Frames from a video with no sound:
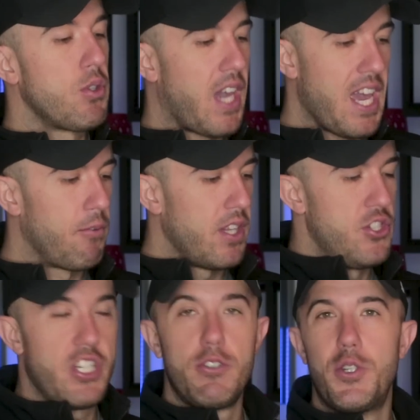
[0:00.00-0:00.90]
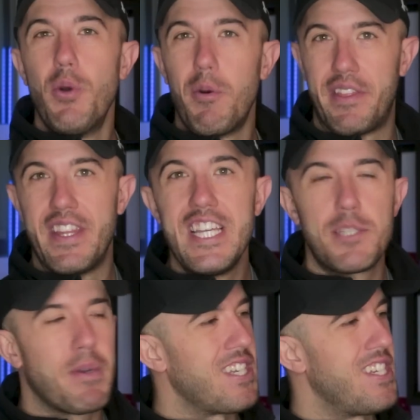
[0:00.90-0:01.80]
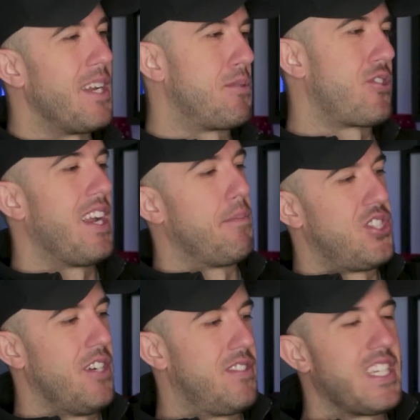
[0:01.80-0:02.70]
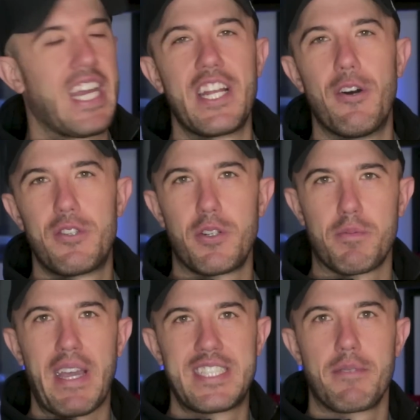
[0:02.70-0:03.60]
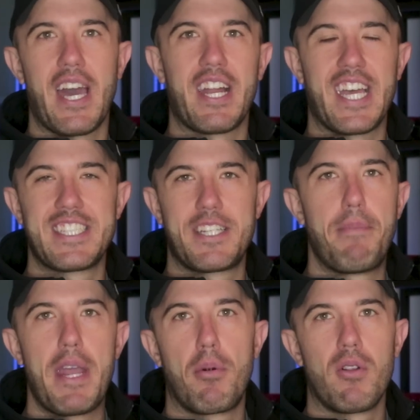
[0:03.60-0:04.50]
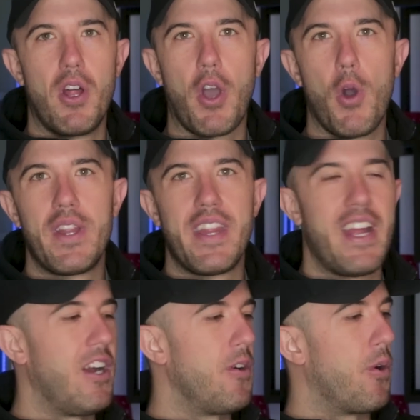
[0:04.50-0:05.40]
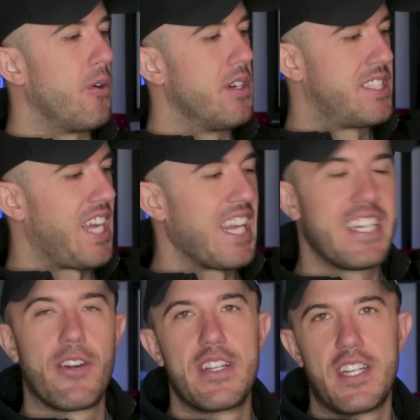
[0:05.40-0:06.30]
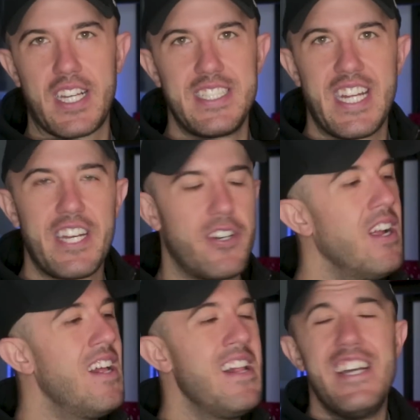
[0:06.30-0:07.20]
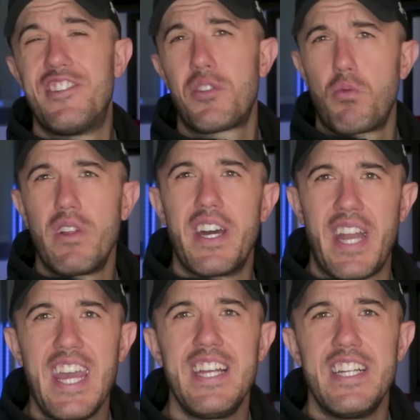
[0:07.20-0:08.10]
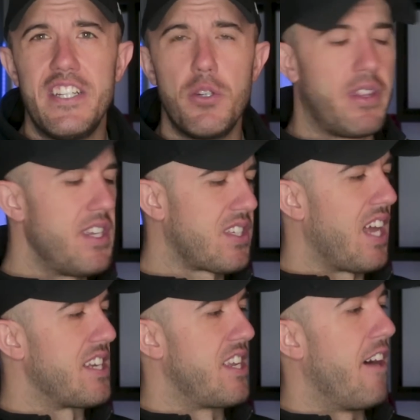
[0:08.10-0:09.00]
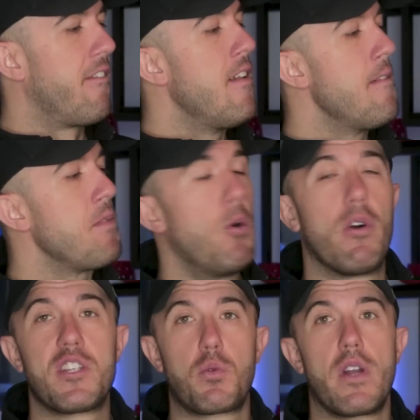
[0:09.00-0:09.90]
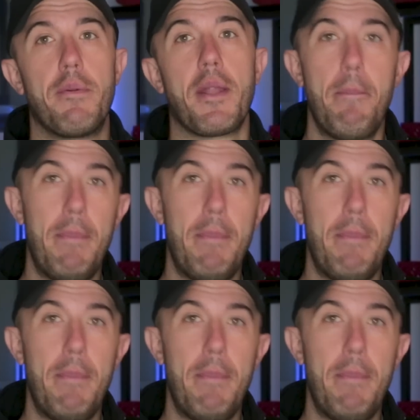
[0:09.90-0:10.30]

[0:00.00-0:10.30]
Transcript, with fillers: you can't really do it with these because you end up trying to shove sticky notes or make some kind of custom paper logo in there or a secondary little container. It's just really unhandy to do with this kind of stuff. Whereas we're able to